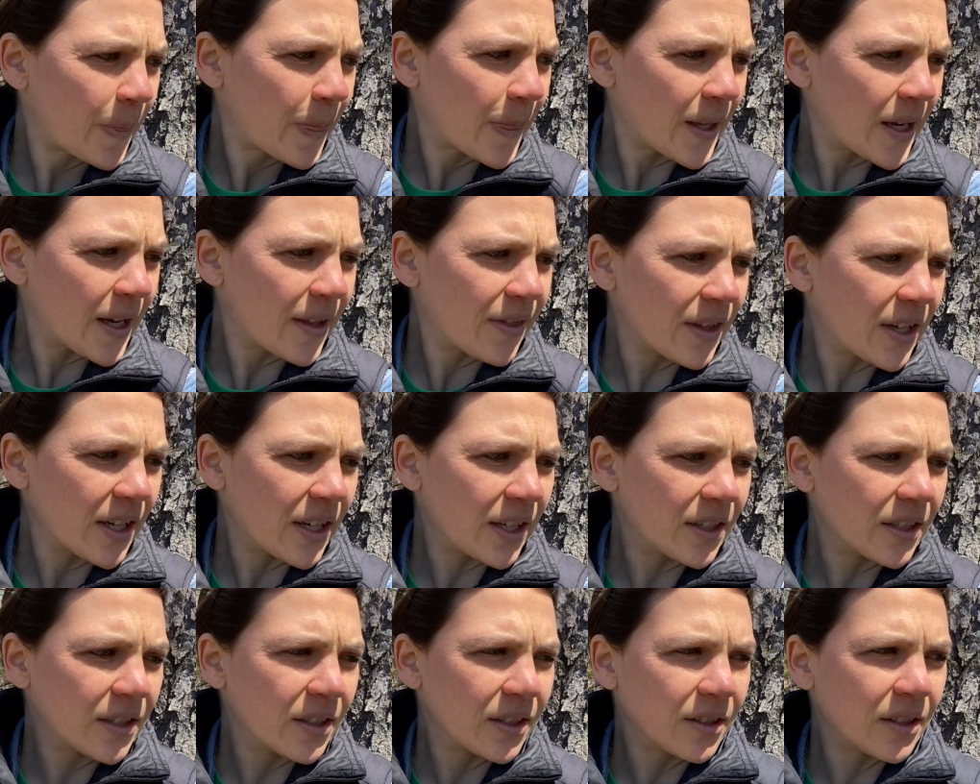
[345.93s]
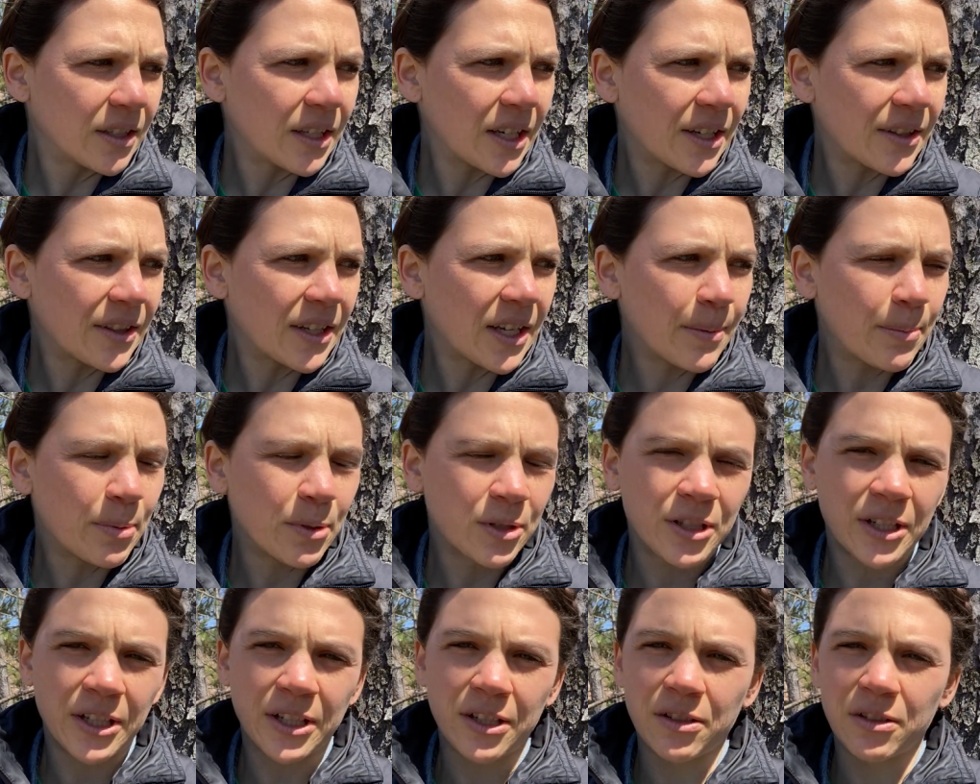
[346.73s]
And then on that
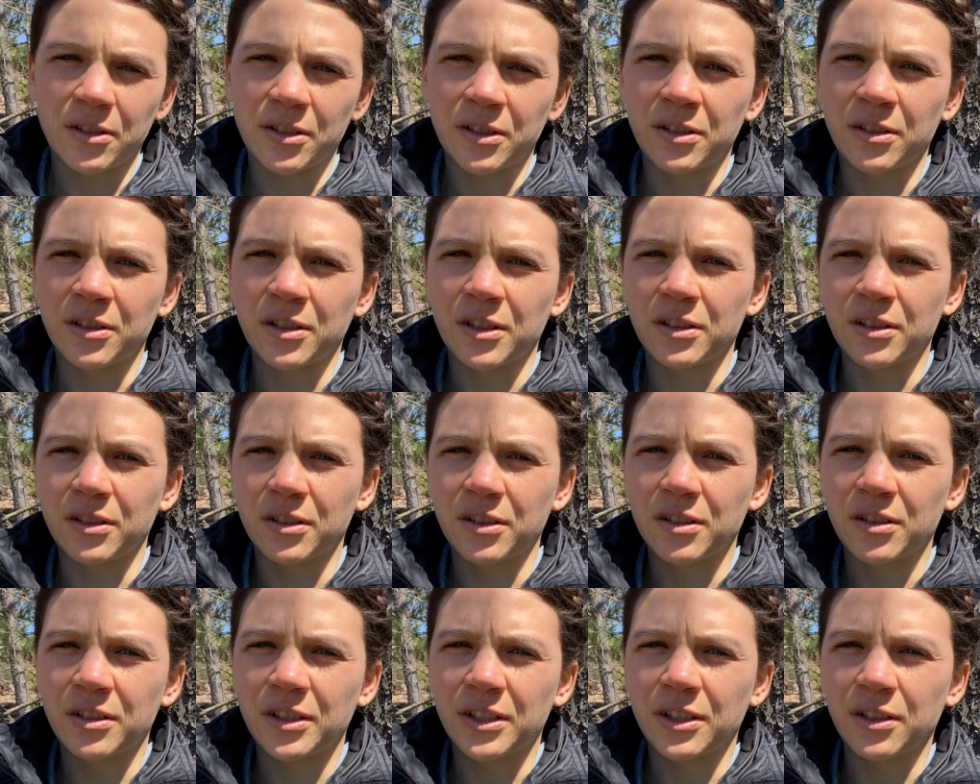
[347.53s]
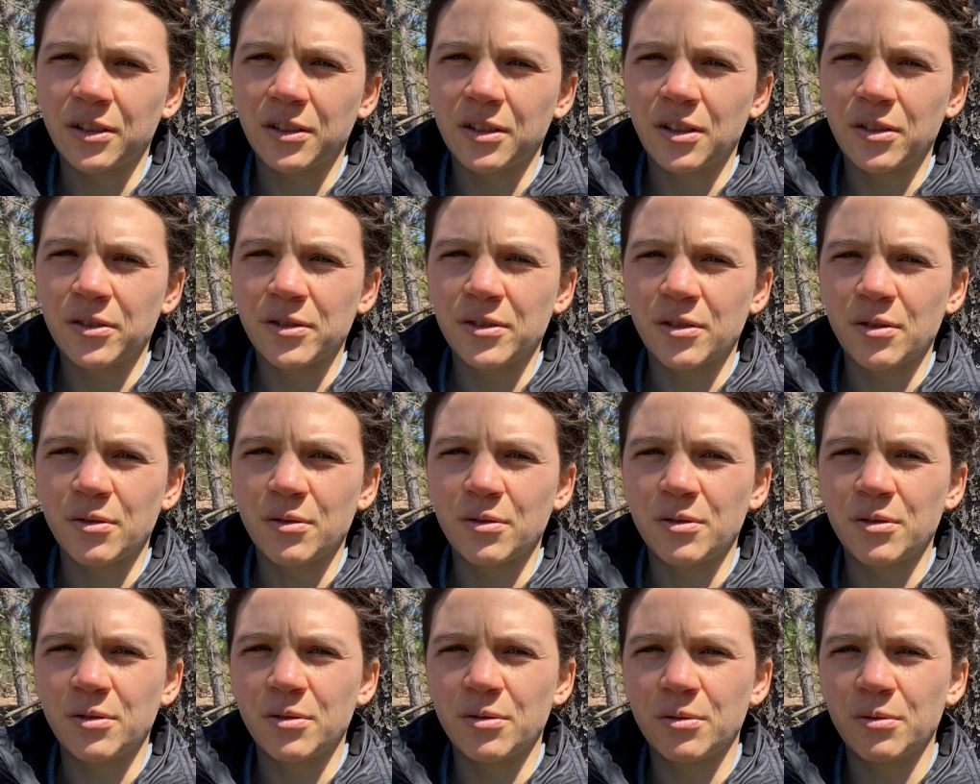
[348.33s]
particular alert, he'll also
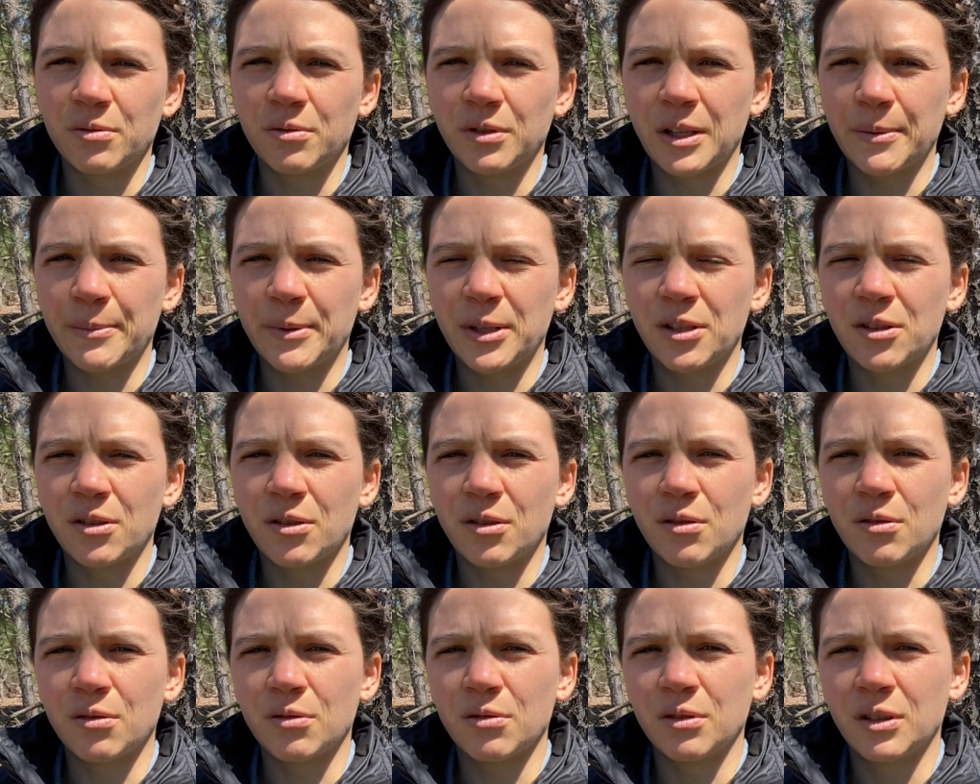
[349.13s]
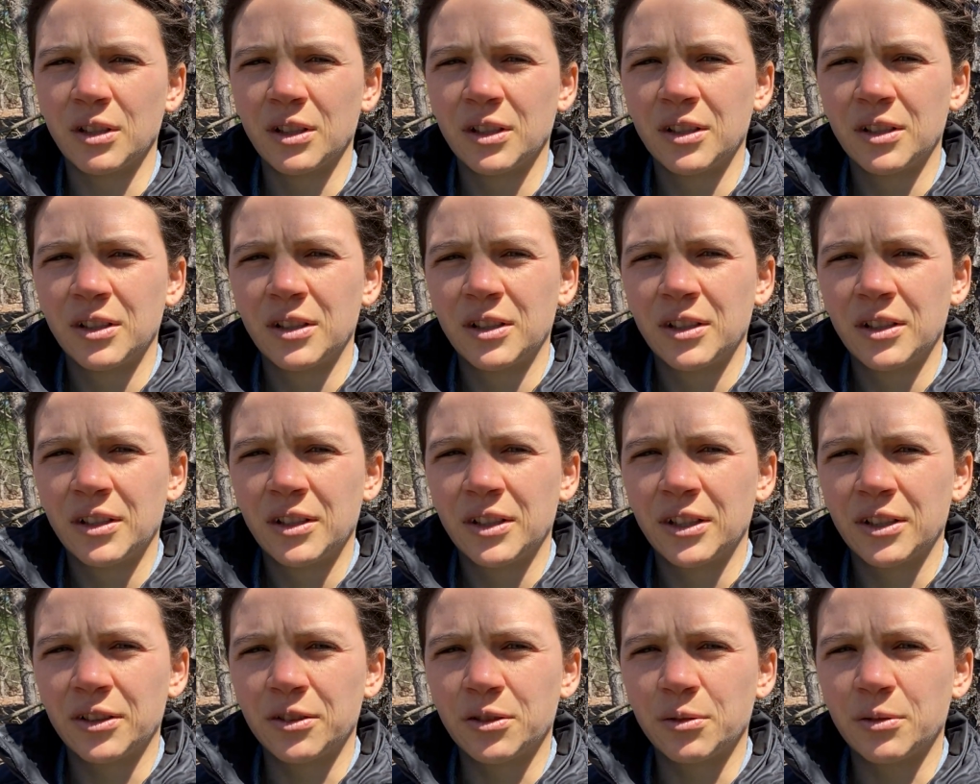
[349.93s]
let me know,
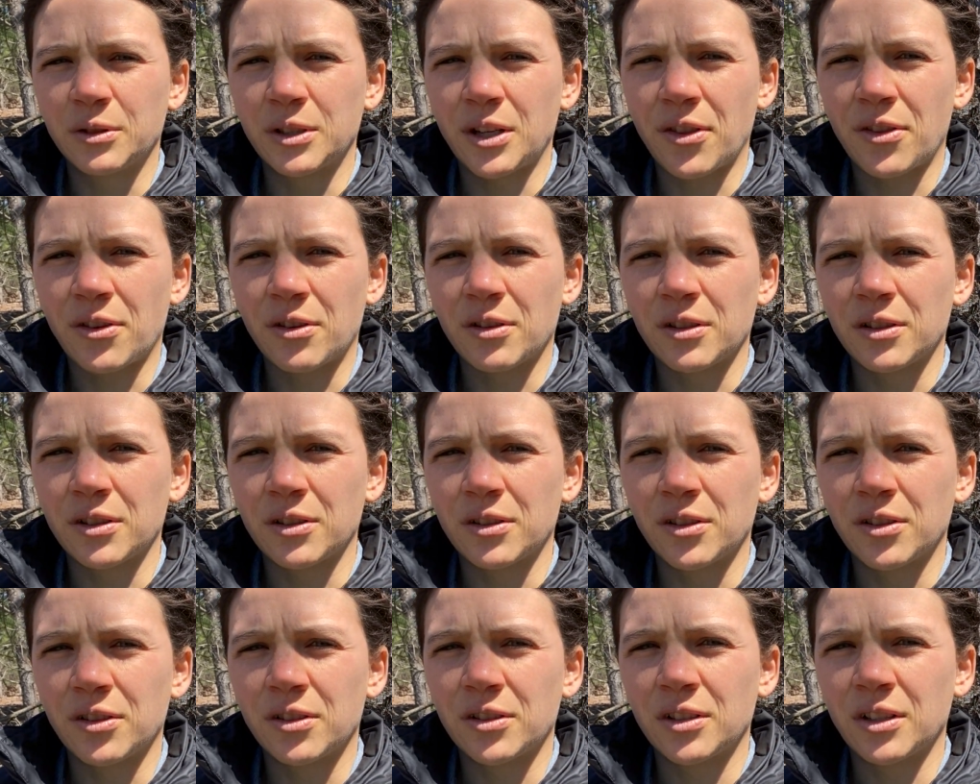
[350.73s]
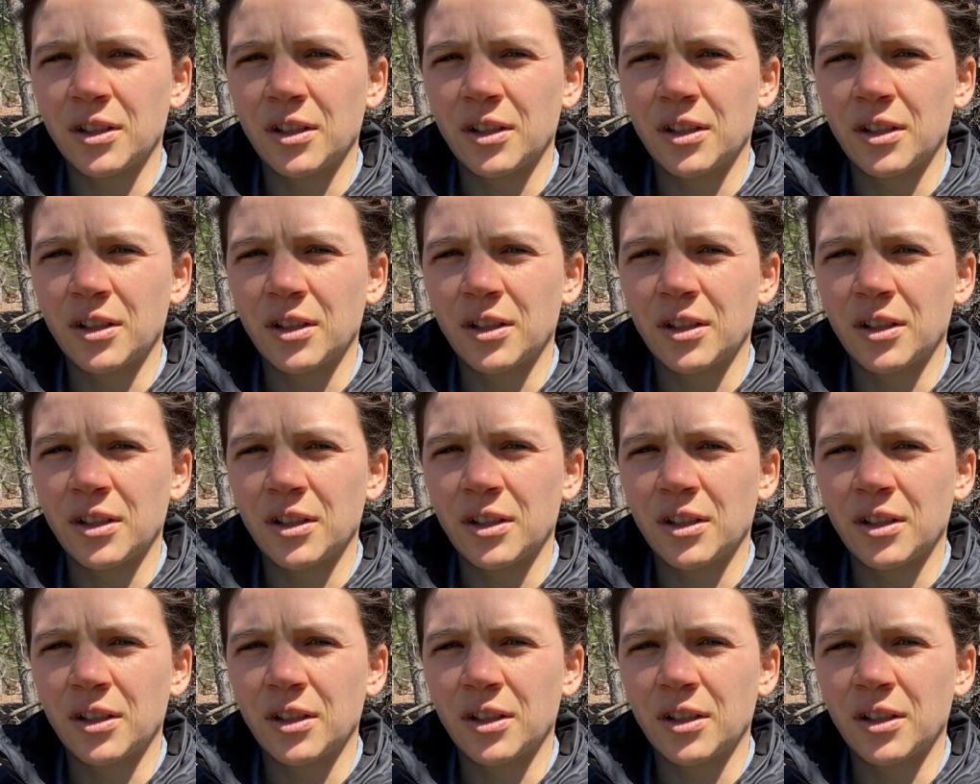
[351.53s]
he'll do another alert